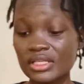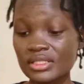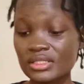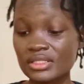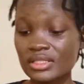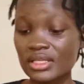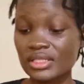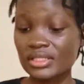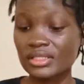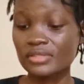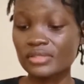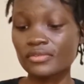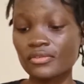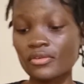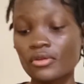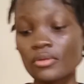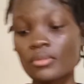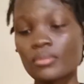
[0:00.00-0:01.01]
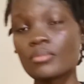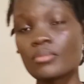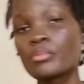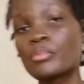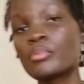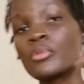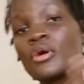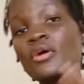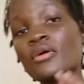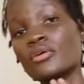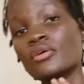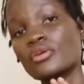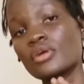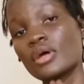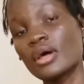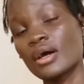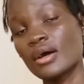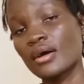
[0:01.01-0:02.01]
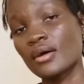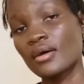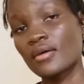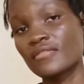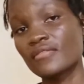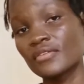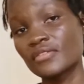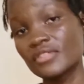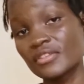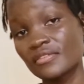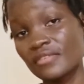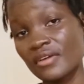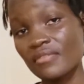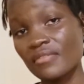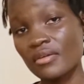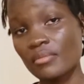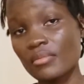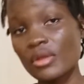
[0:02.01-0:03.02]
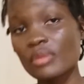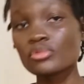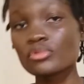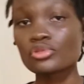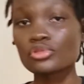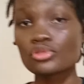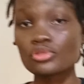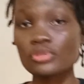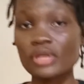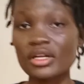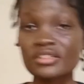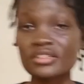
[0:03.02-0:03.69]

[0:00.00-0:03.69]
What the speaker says: that is from 55 mm to 200.